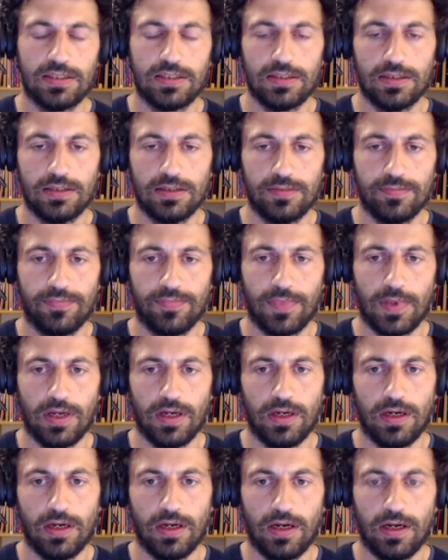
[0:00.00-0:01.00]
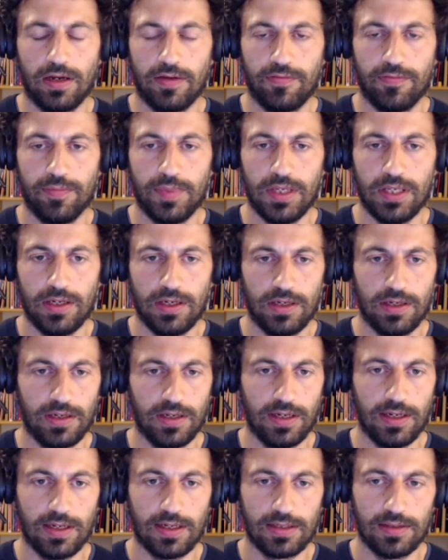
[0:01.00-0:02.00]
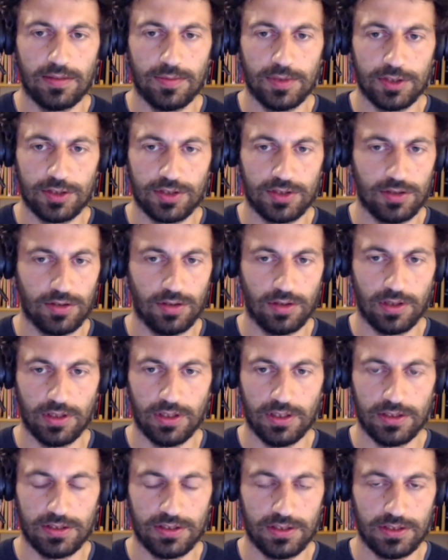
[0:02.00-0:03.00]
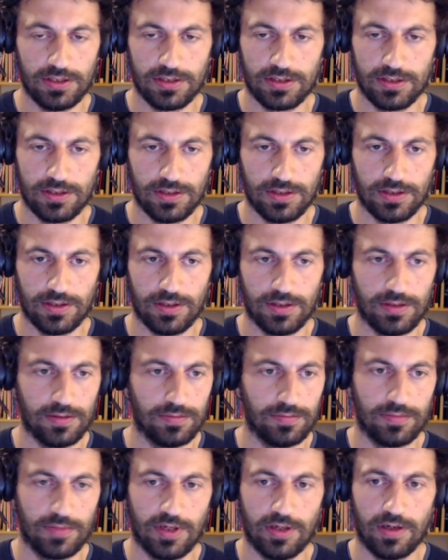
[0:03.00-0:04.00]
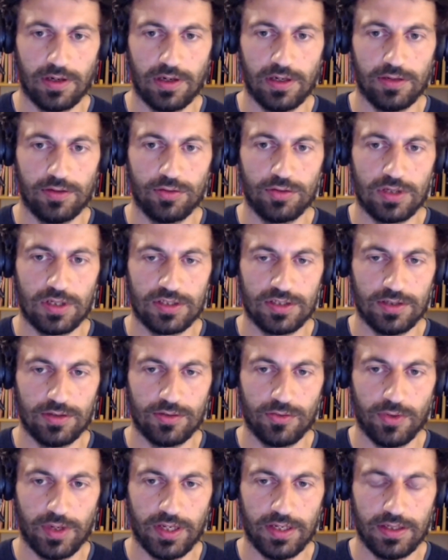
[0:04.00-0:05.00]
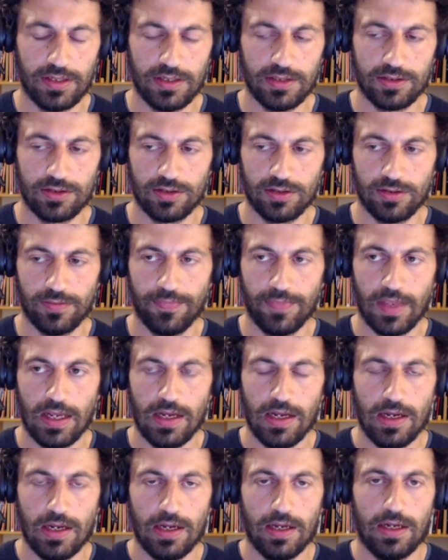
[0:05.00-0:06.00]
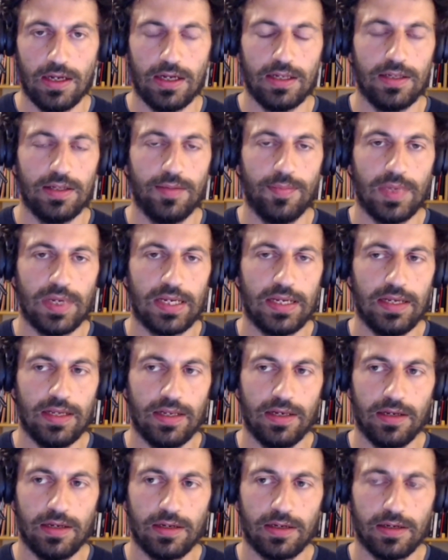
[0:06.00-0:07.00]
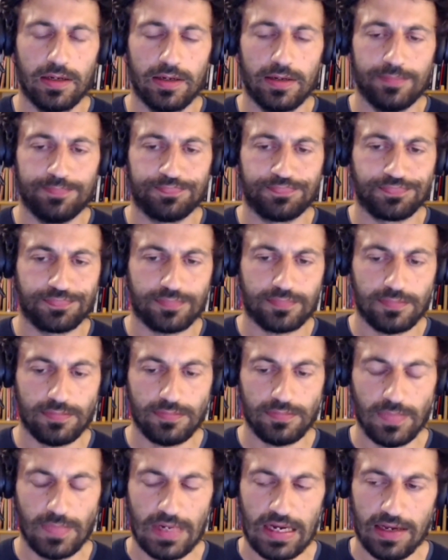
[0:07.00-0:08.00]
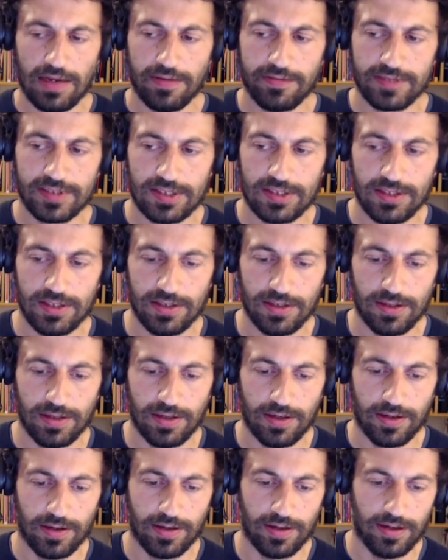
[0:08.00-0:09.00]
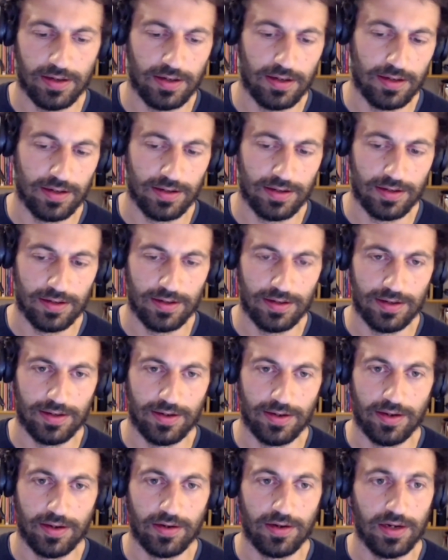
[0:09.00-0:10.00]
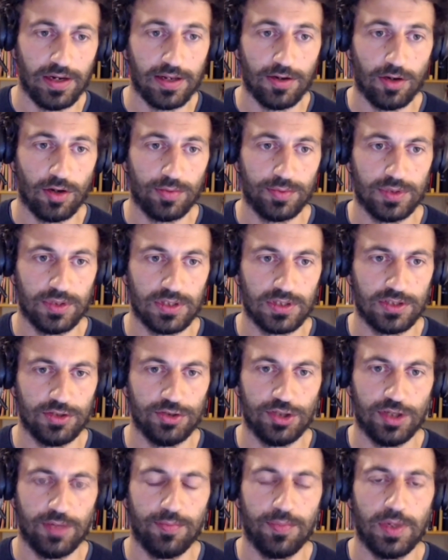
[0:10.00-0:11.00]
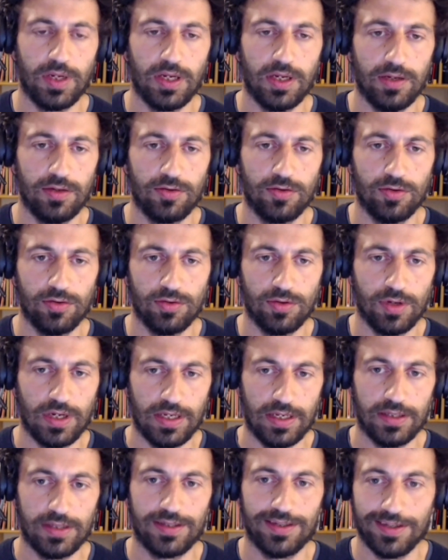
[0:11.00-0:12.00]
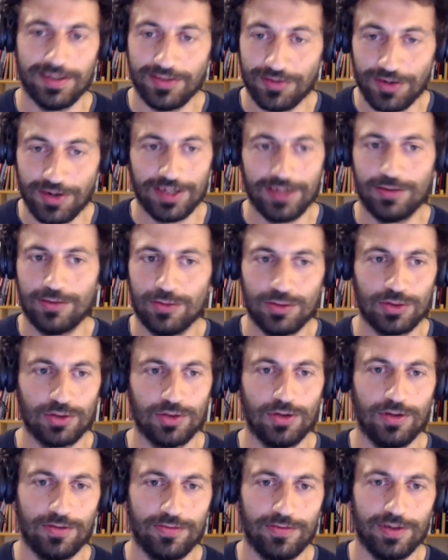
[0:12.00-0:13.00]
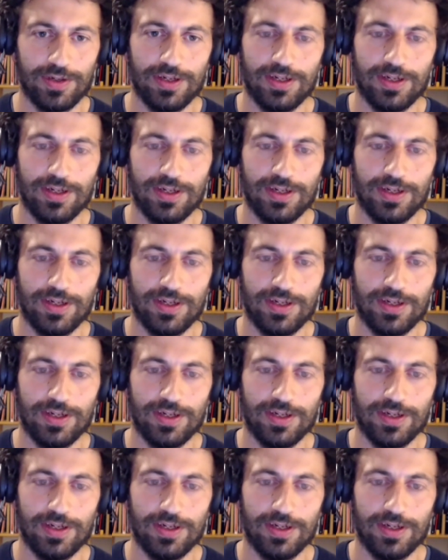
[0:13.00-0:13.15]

I've been in the data mesh story since early 2020. So at the beginning, I have seen early adopters jumping into it and trying to solve